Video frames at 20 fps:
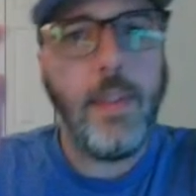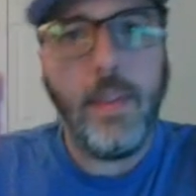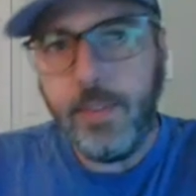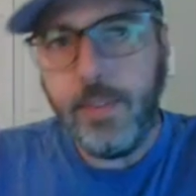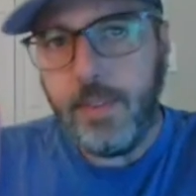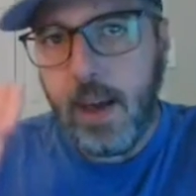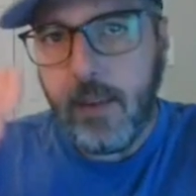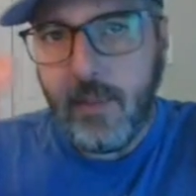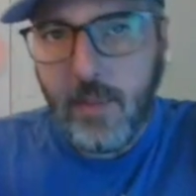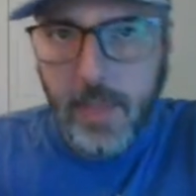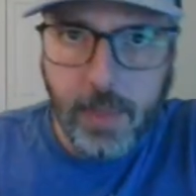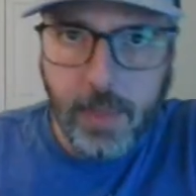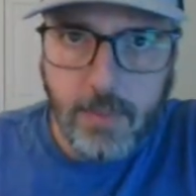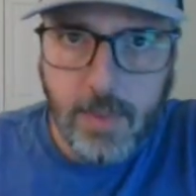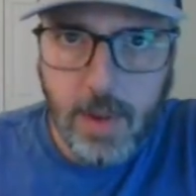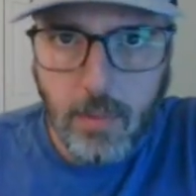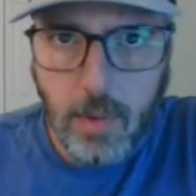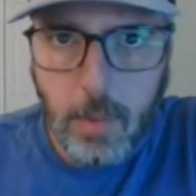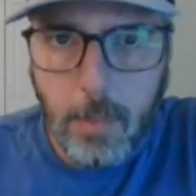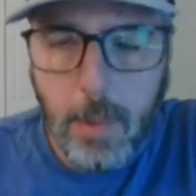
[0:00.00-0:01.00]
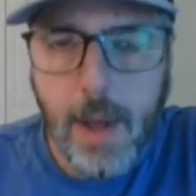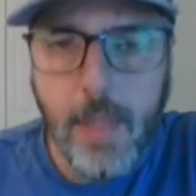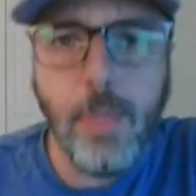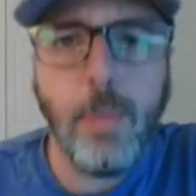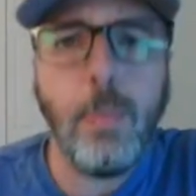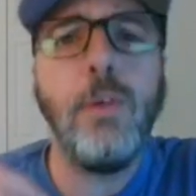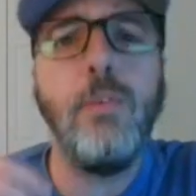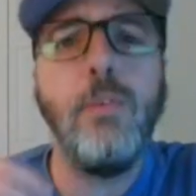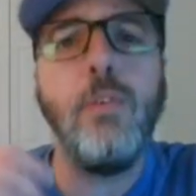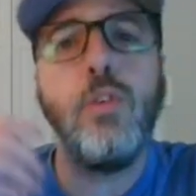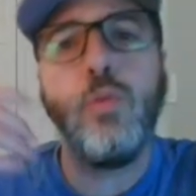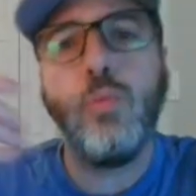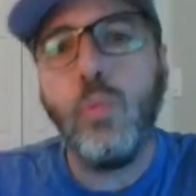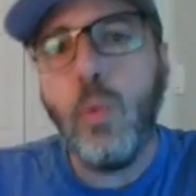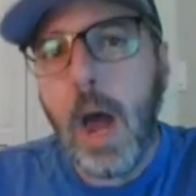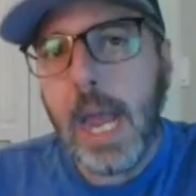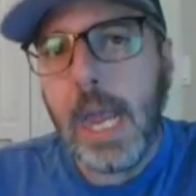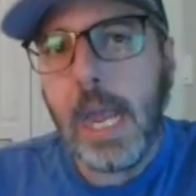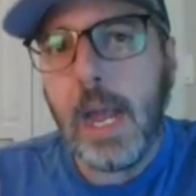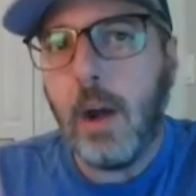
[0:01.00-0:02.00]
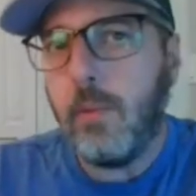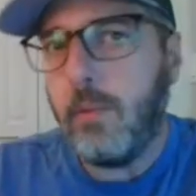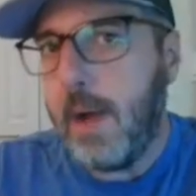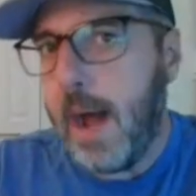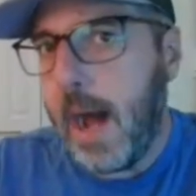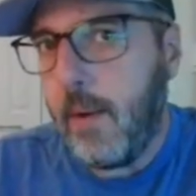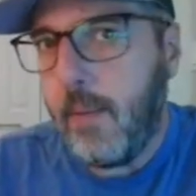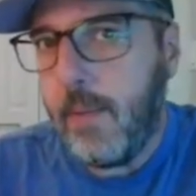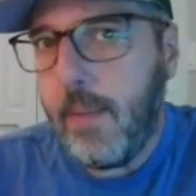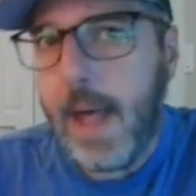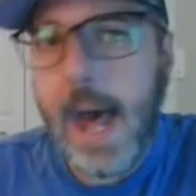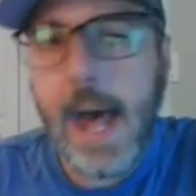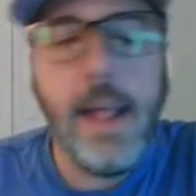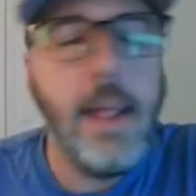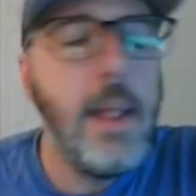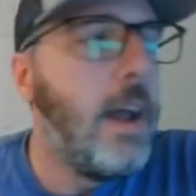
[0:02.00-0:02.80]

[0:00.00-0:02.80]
7th of every month, but it was right around that.